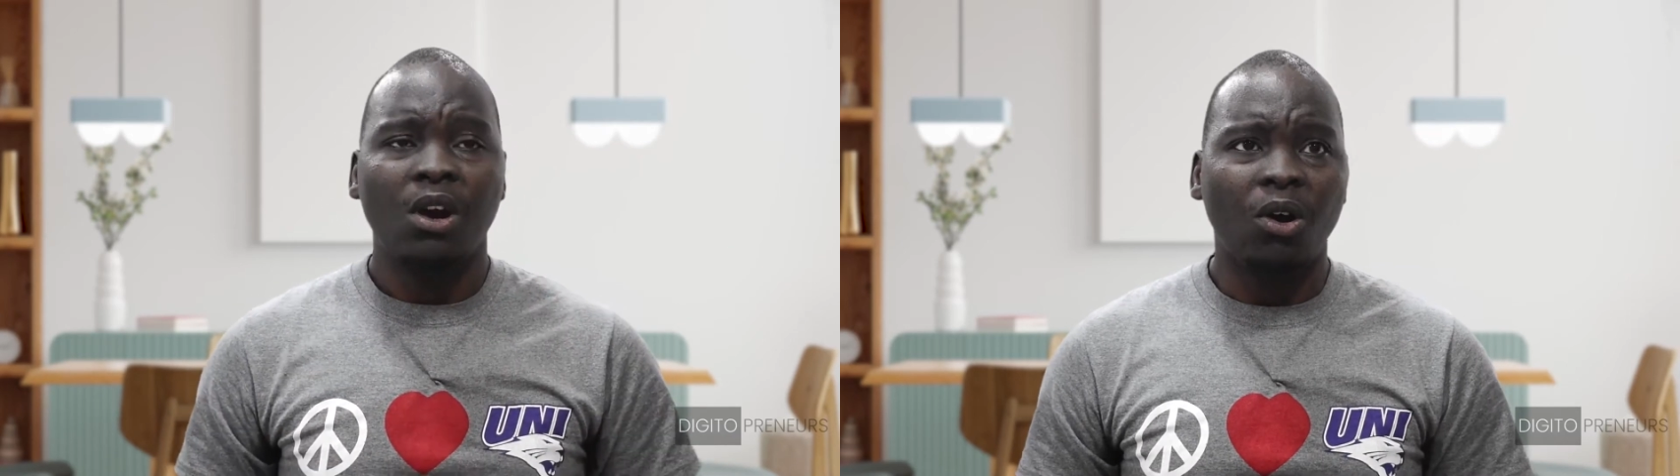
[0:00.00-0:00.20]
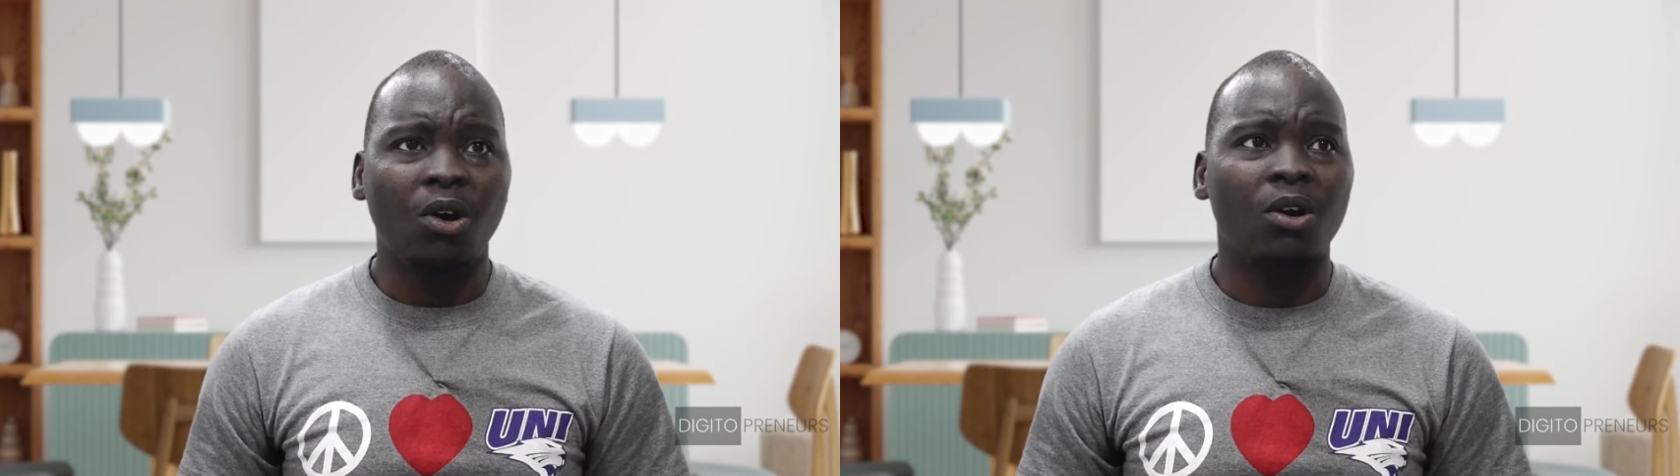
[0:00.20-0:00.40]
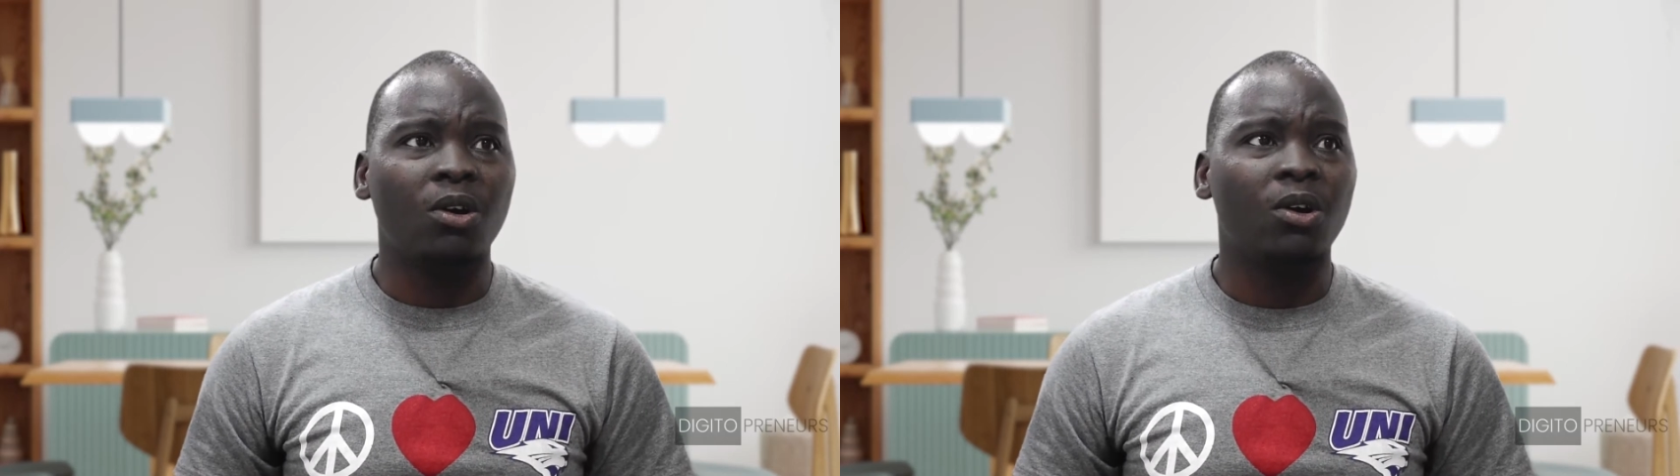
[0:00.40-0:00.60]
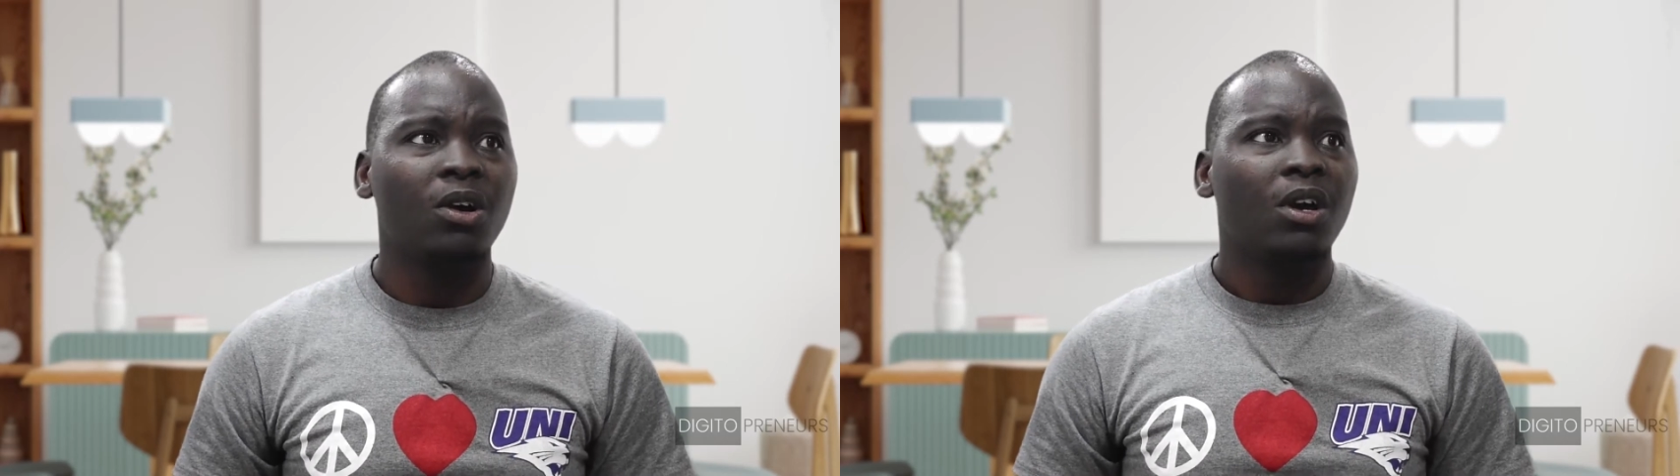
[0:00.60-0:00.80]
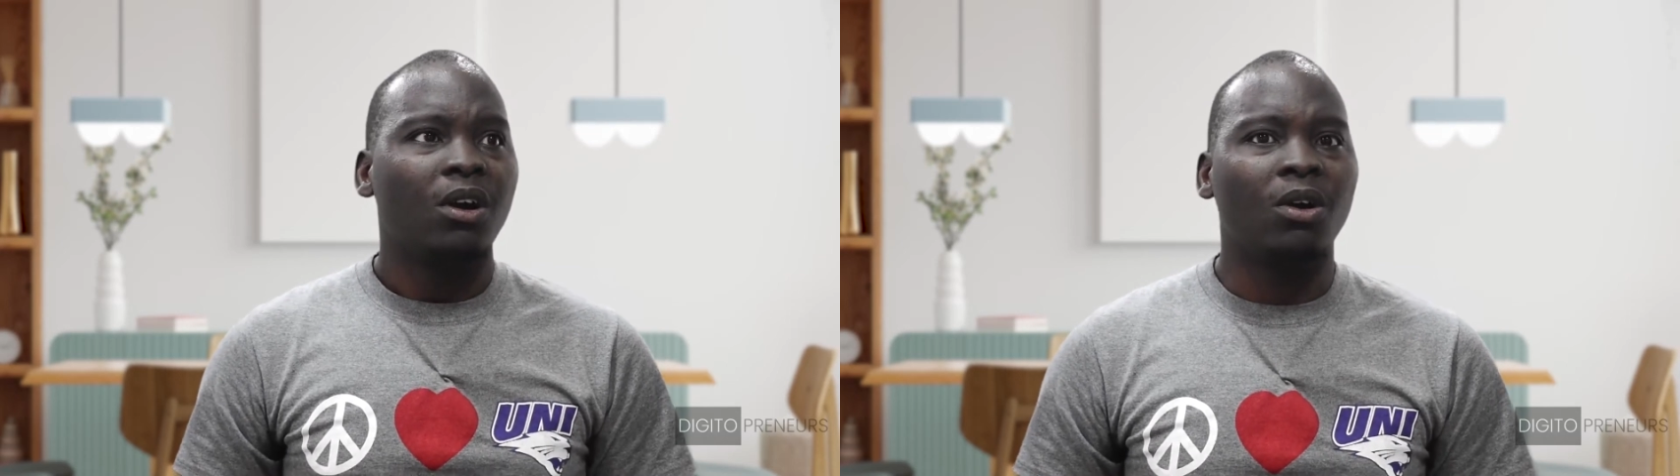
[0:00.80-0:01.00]
Or
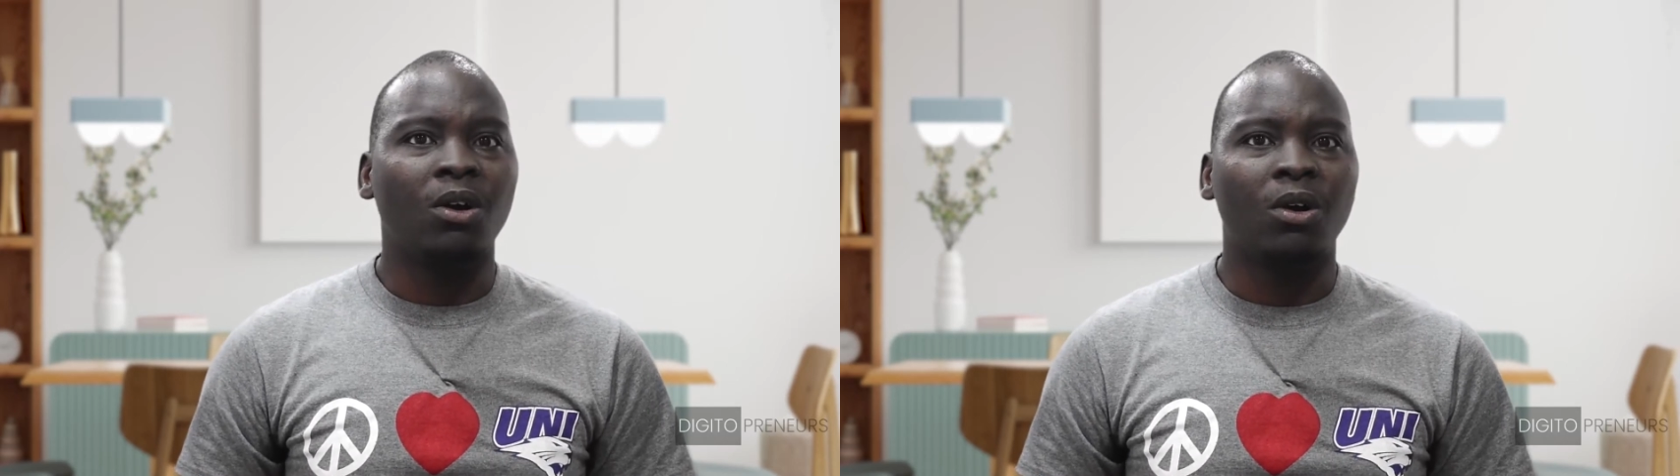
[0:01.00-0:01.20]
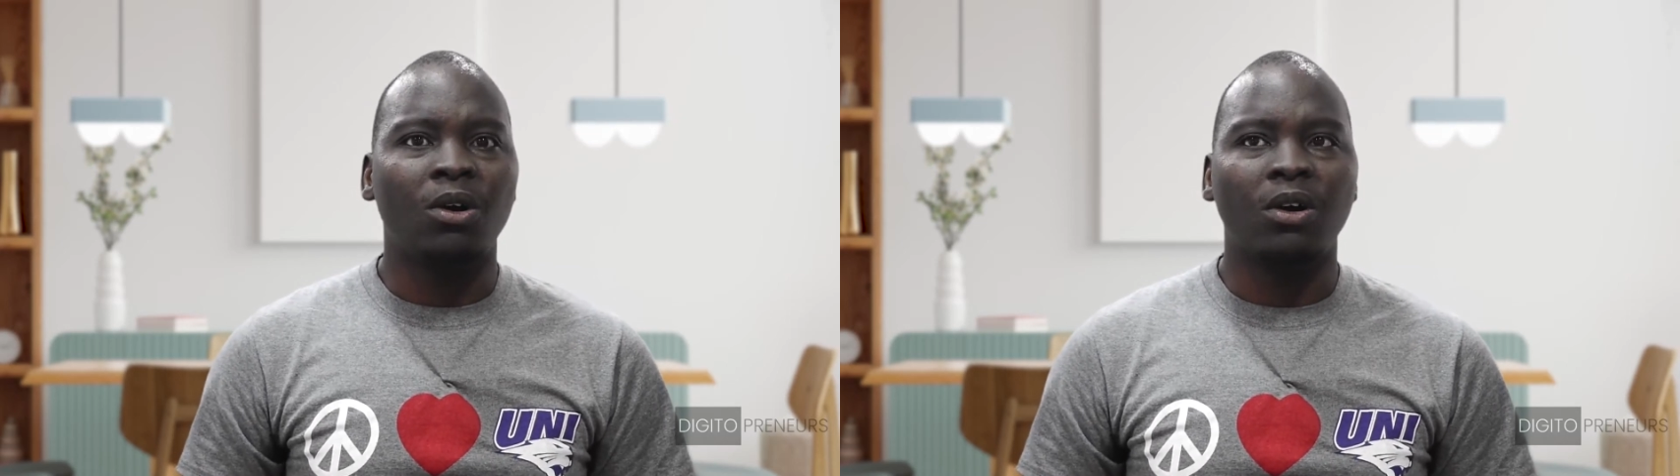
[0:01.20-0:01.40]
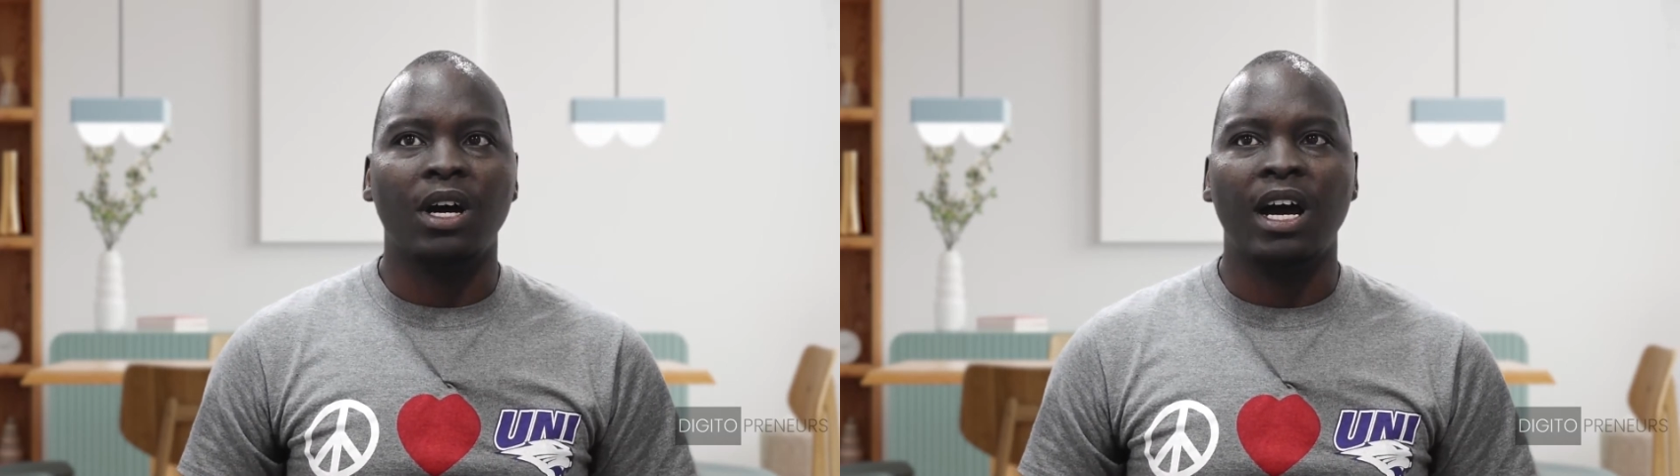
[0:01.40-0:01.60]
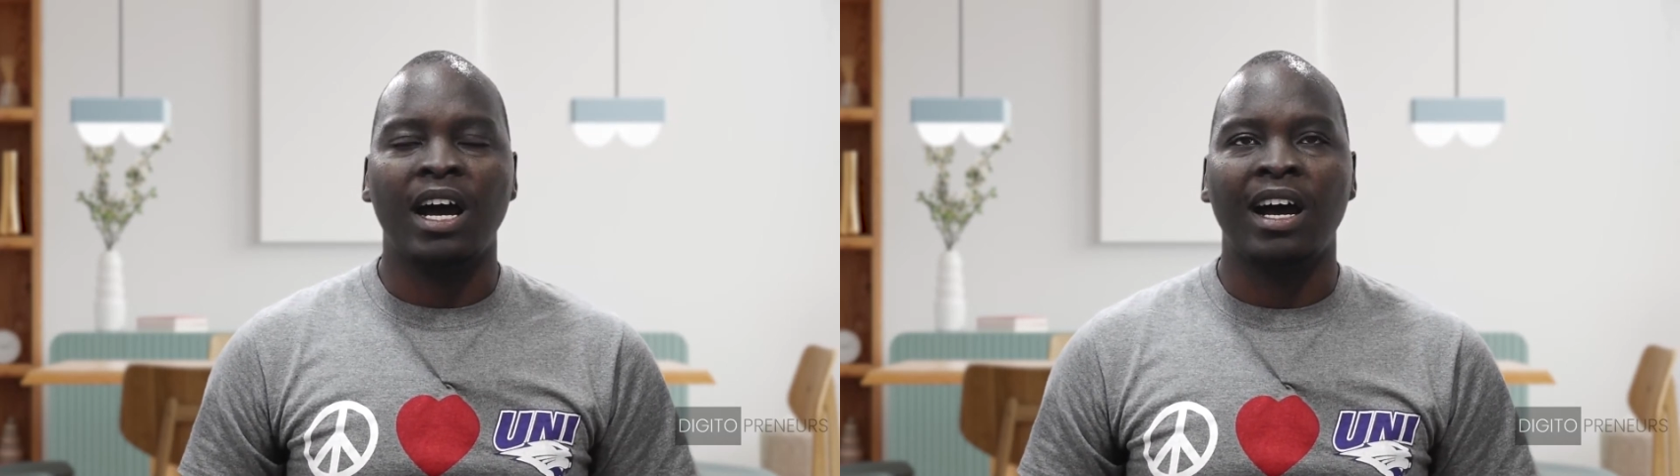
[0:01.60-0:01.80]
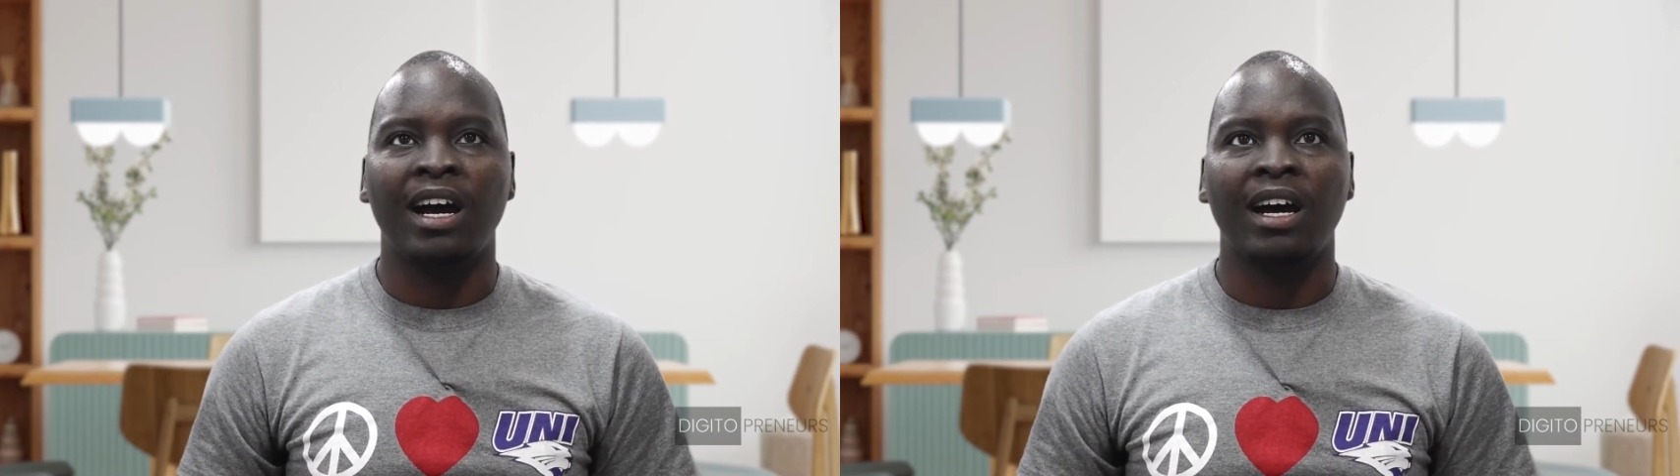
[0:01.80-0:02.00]

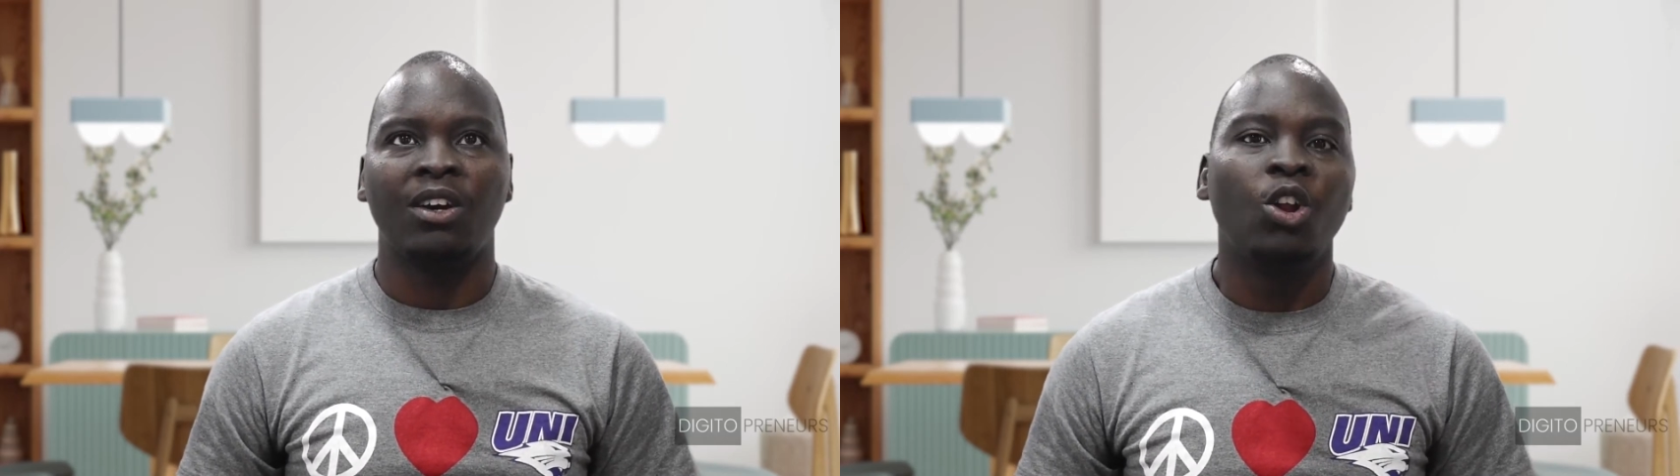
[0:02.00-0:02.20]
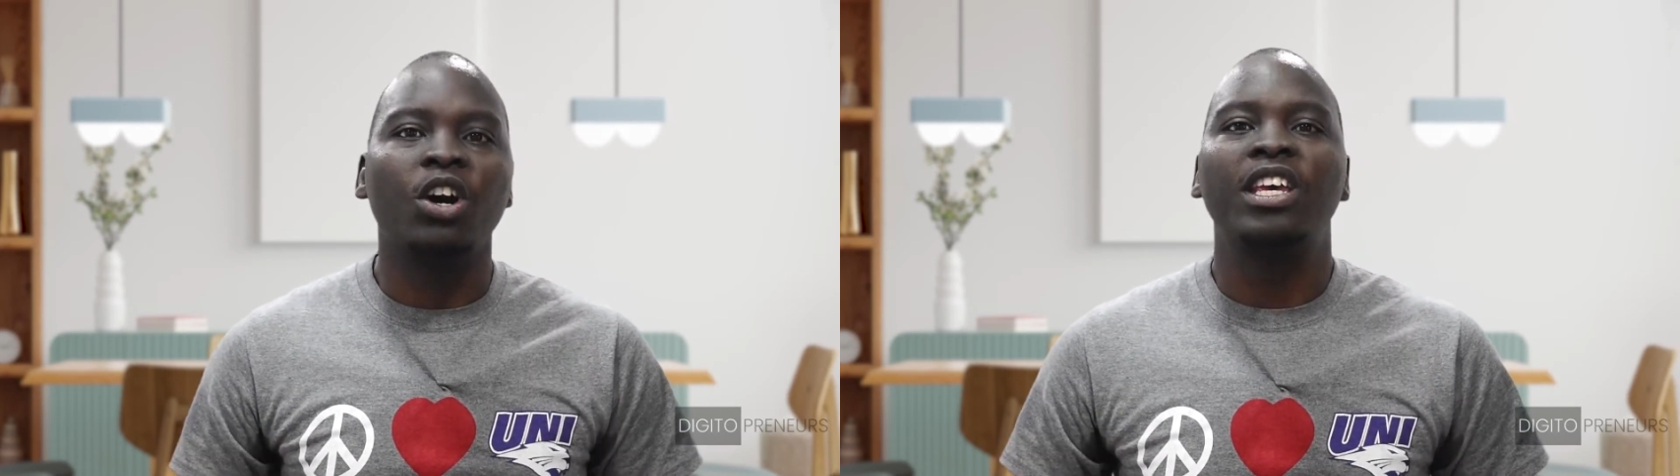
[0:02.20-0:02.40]
log